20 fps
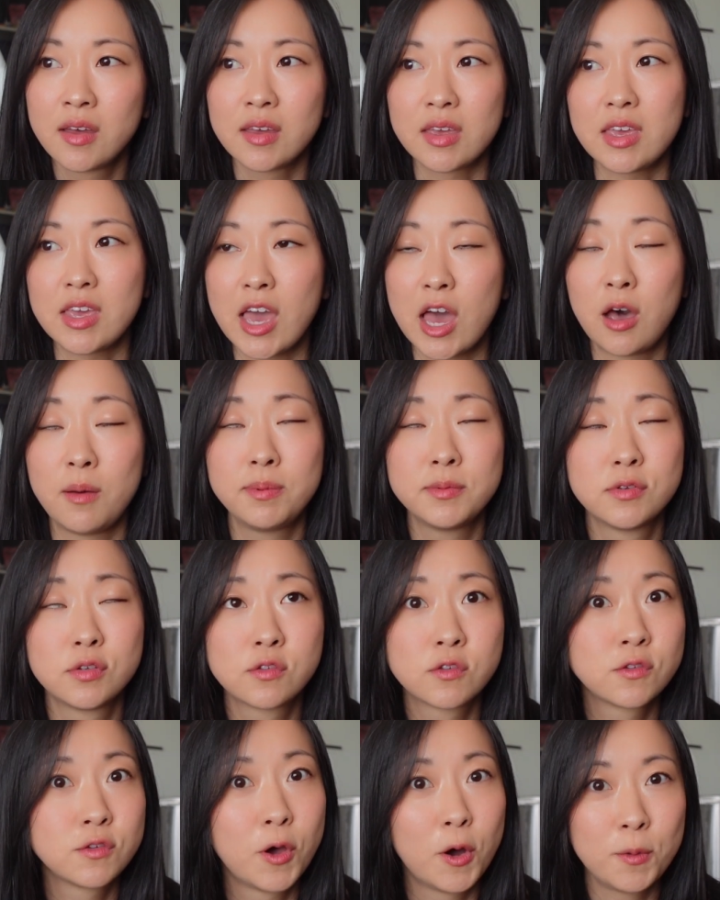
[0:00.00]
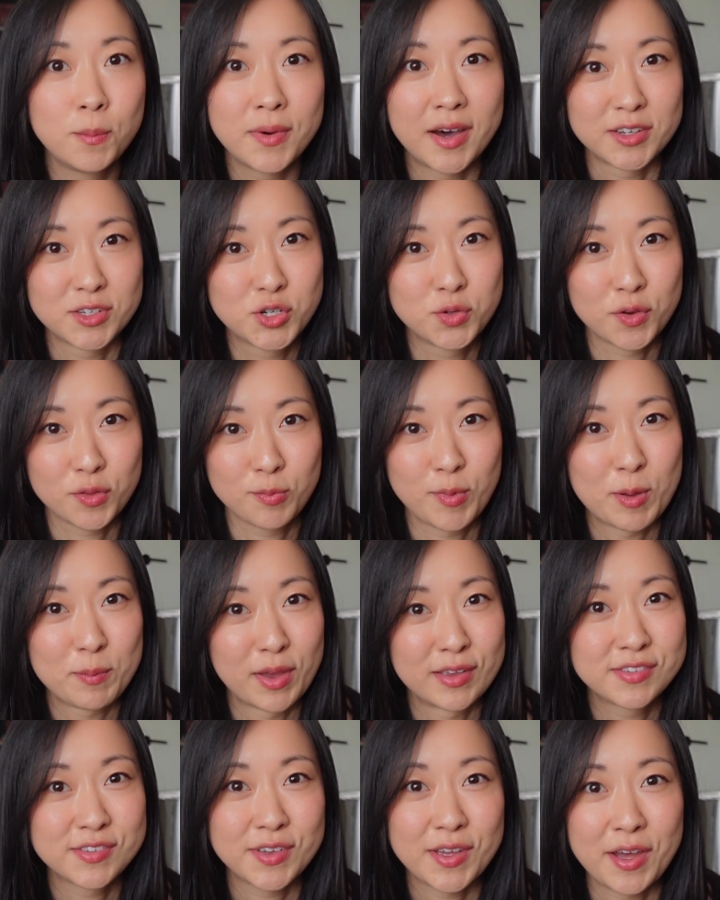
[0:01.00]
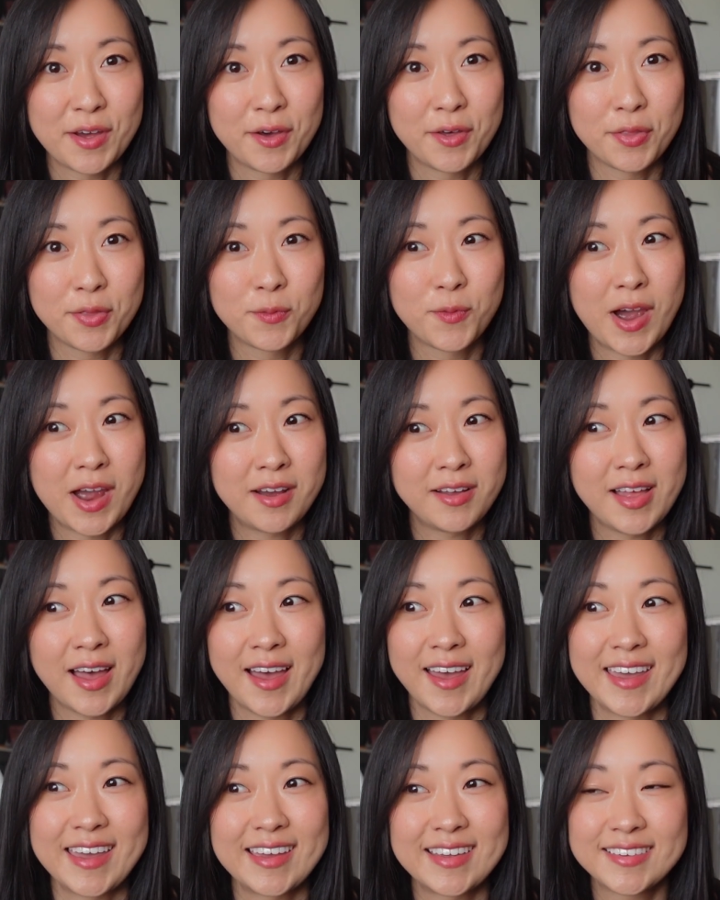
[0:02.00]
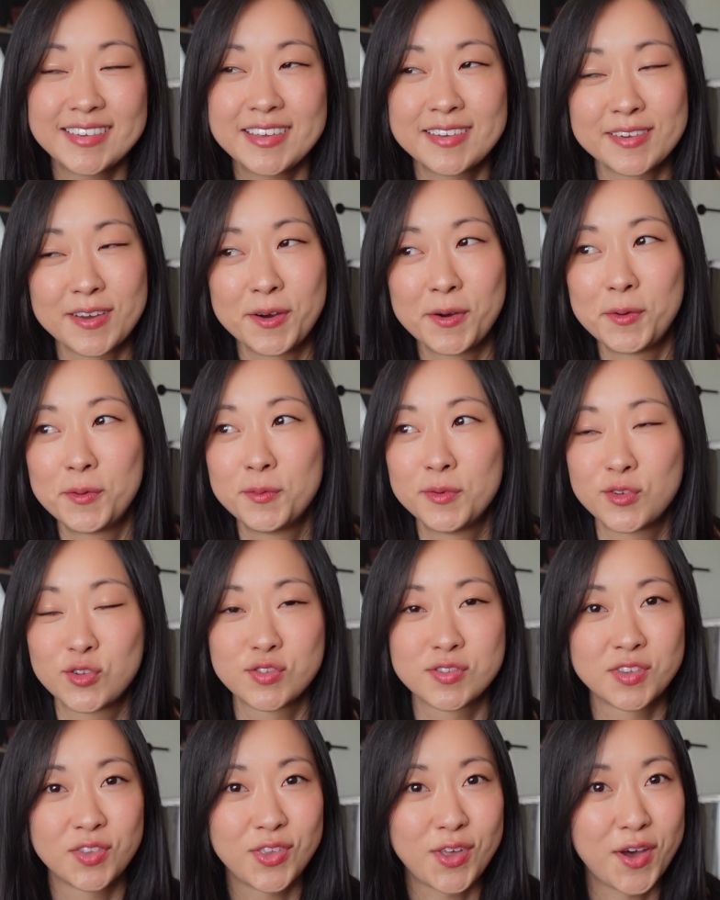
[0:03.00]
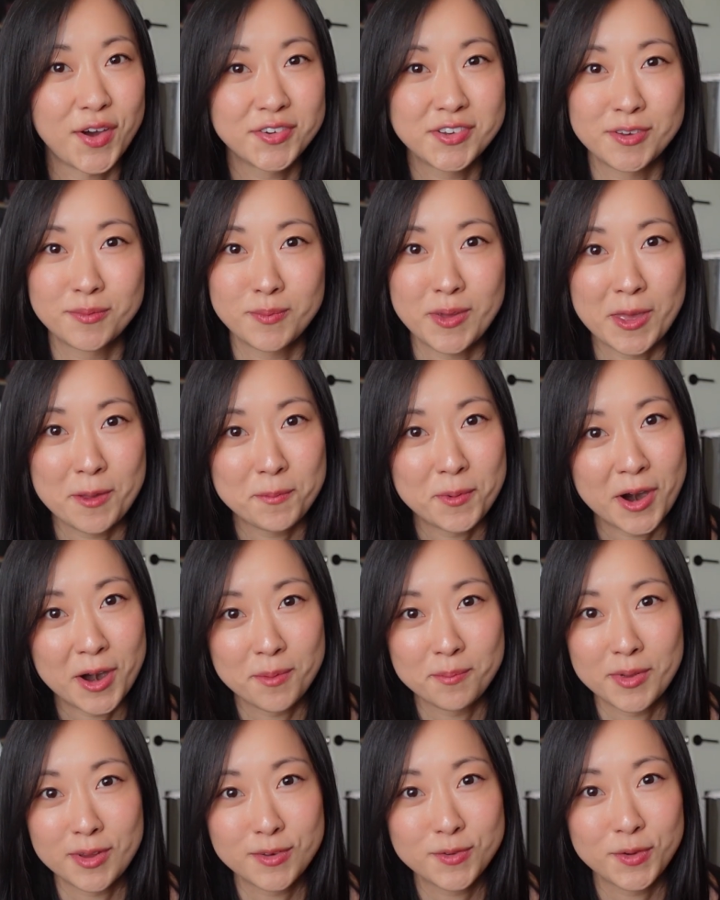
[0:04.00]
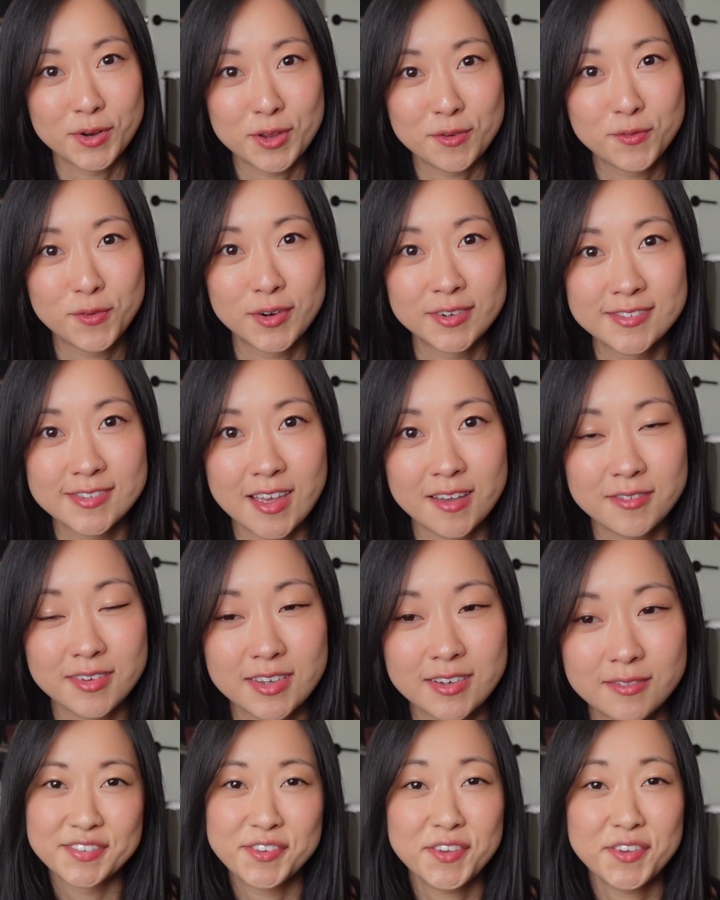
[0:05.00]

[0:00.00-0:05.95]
he helped so much with my mental health while I, you know, was just locked in my apartment 24/7.